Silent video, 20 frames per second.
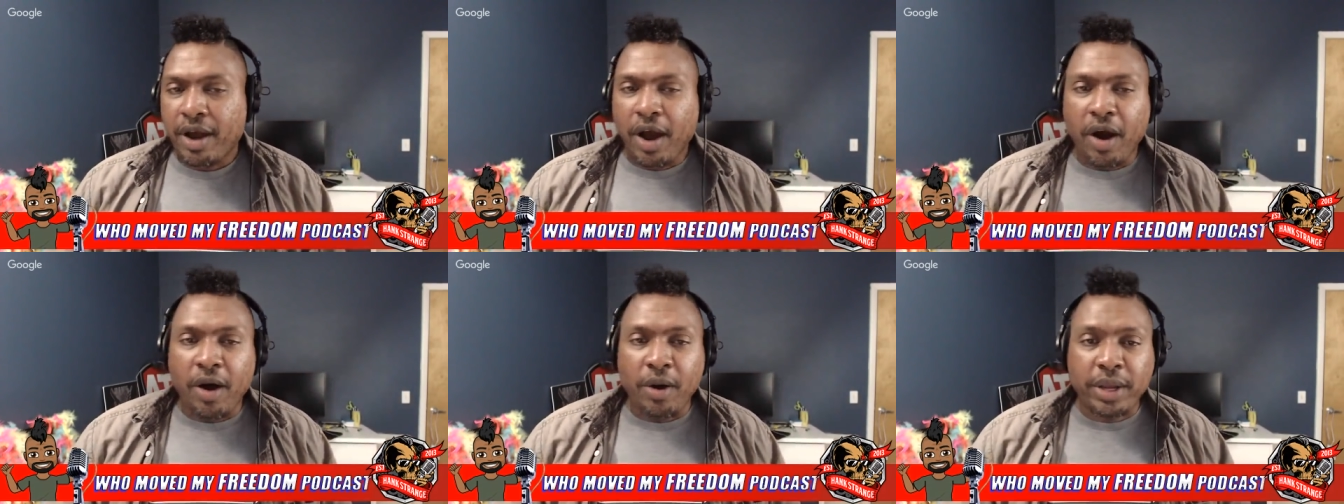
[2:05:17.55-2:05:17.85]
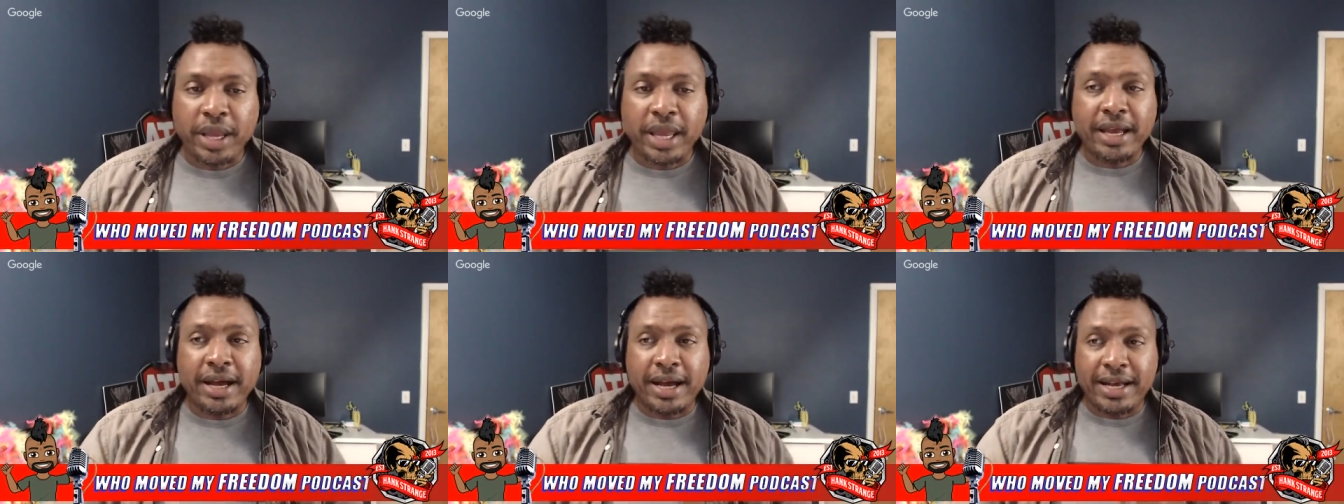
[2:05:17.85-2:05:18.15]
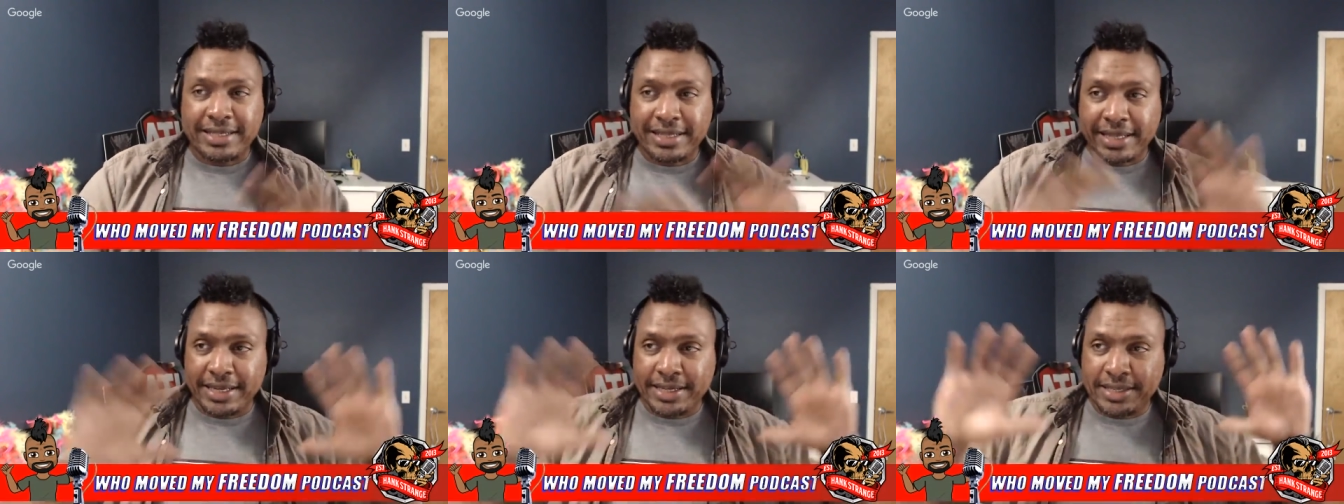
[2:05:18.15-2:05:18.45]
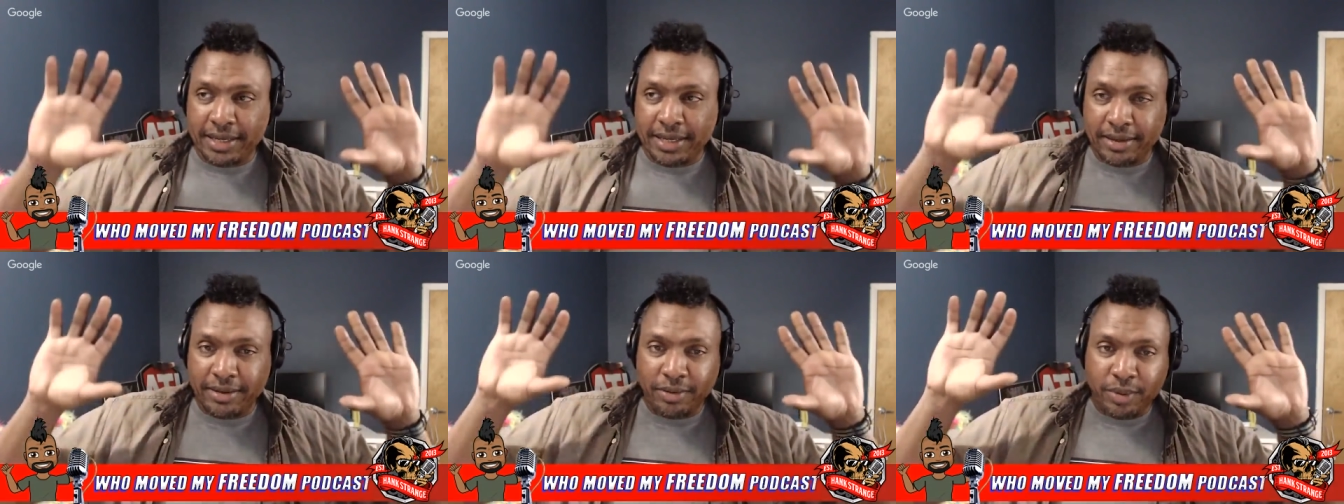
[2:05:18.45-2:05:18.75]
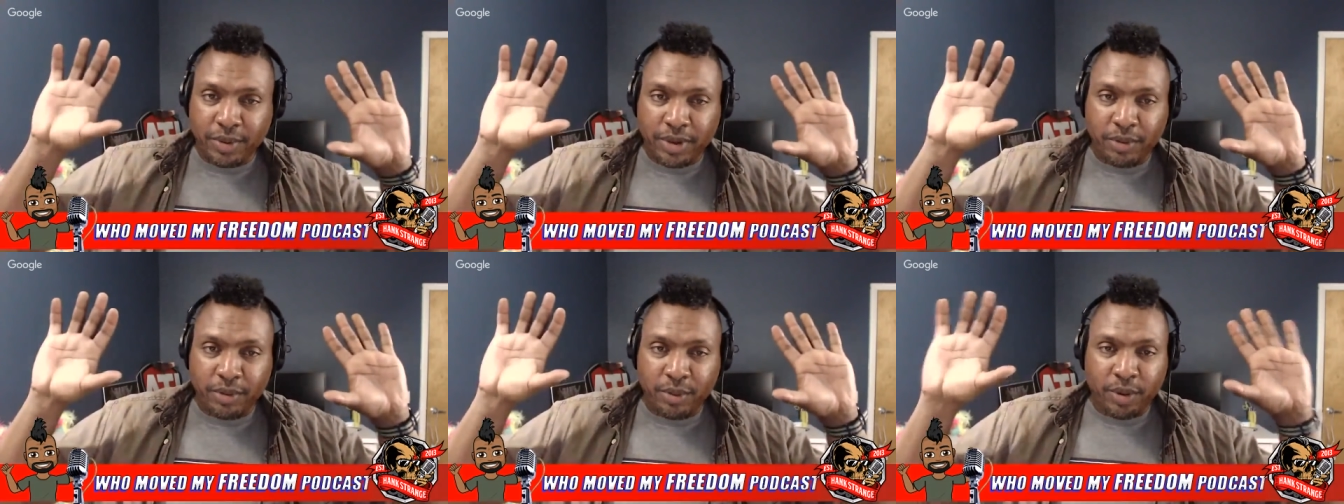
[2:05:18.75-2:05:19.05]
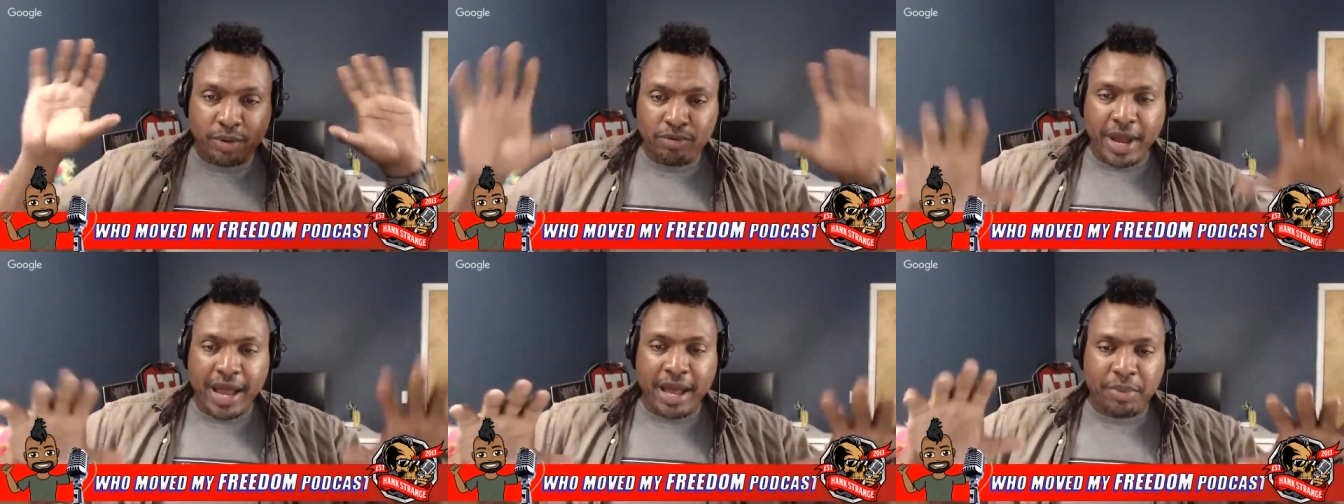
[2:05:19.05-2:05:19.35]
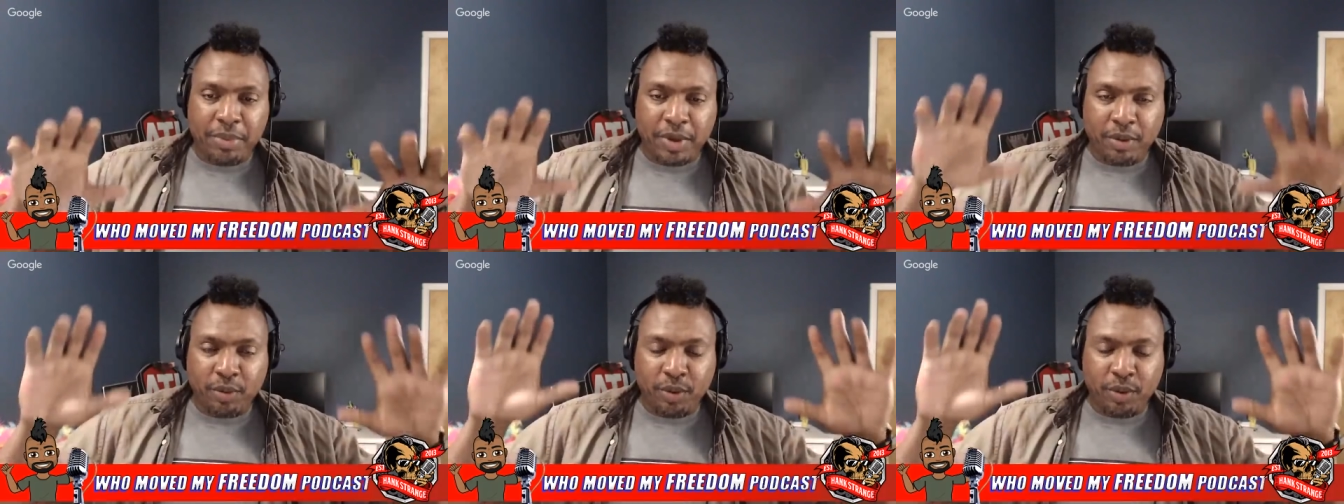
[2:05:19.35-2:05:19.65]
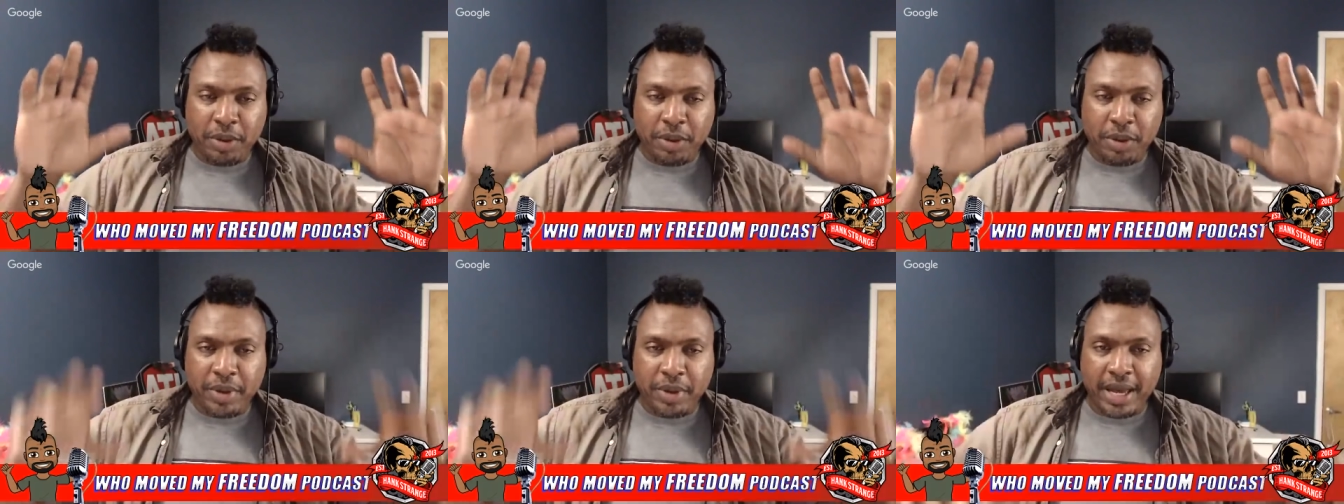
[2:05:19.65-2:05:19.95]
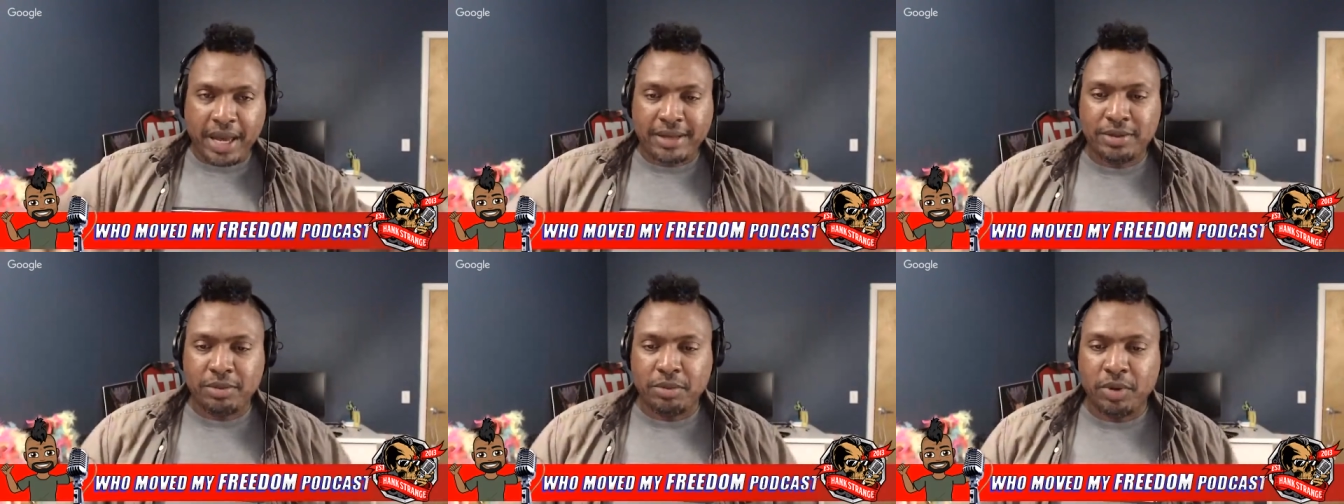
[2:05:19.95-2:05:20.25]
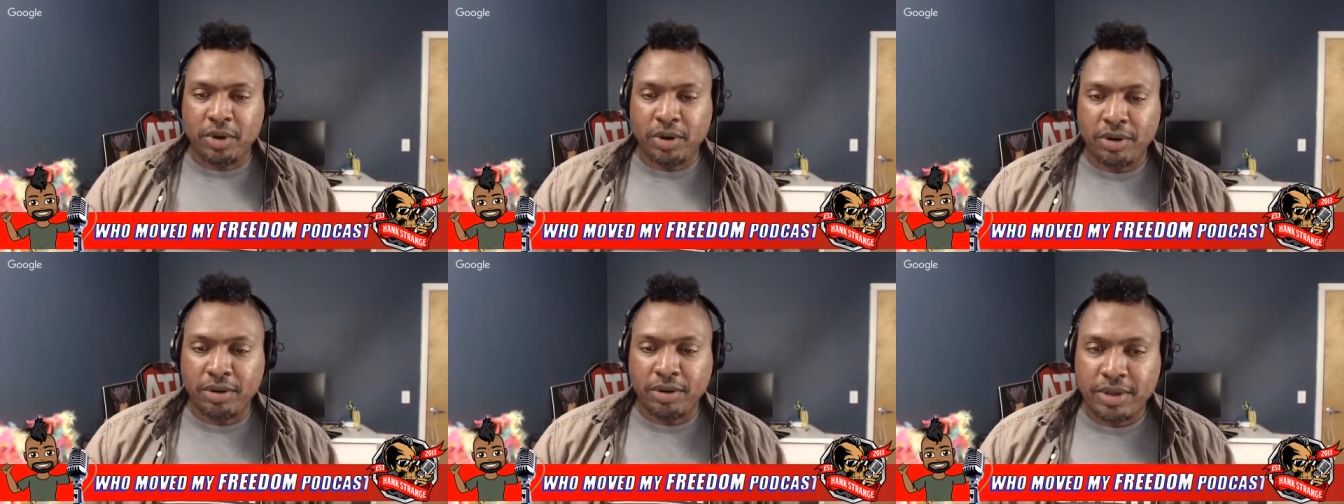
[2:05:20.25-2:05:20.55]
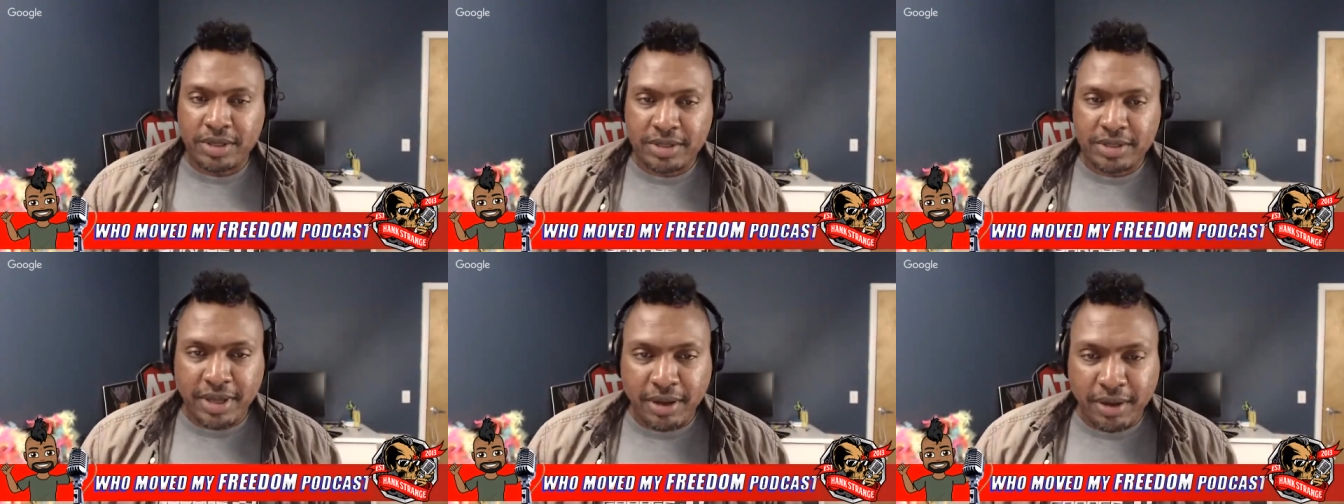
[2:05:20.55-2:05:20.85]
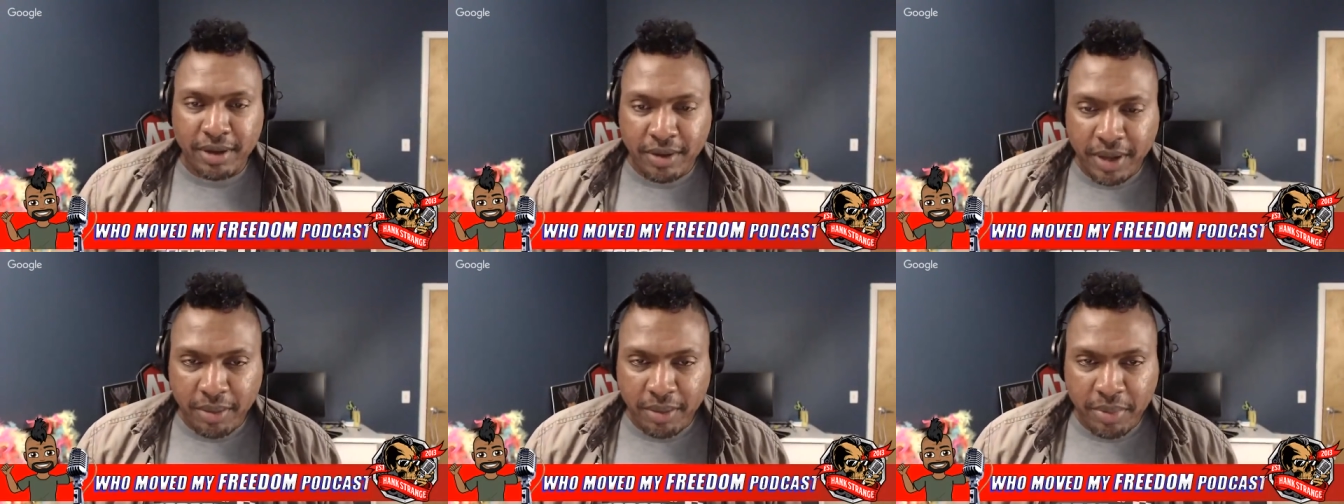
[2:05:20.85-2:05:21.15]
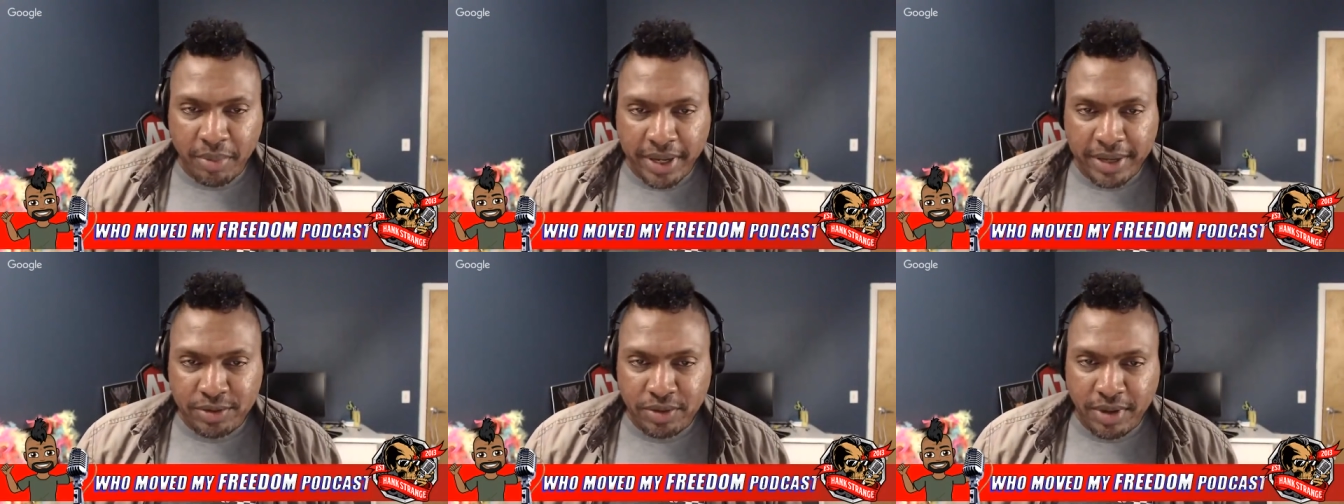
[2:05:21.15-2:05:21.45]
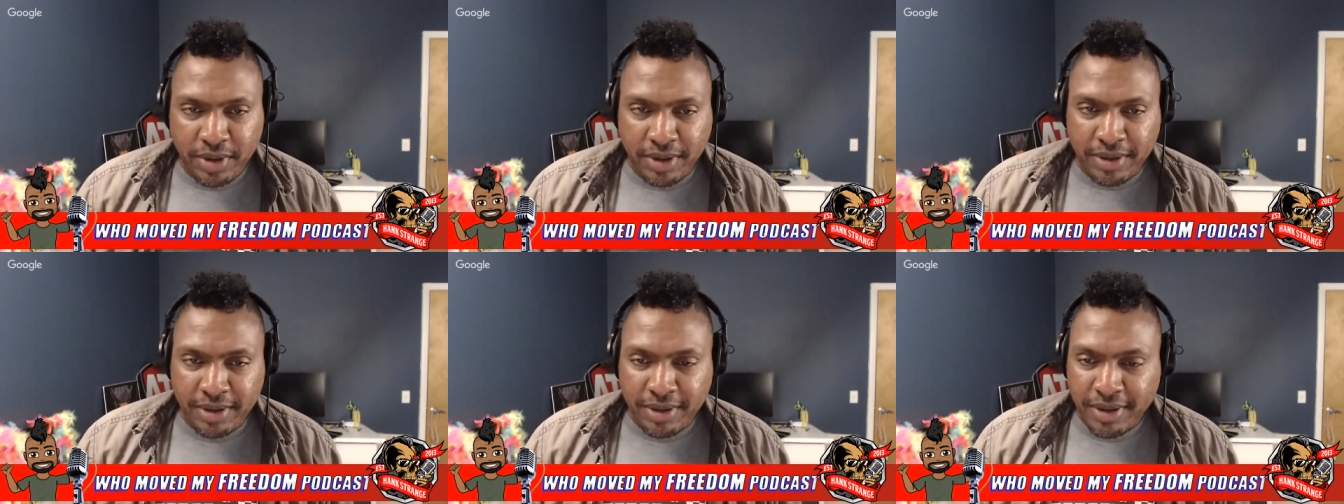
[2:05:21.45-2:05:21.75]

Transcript: Okay, guys, listen, we'll, we'll wrap it. We'll be back tomorrow. Looks like okay, Patrick.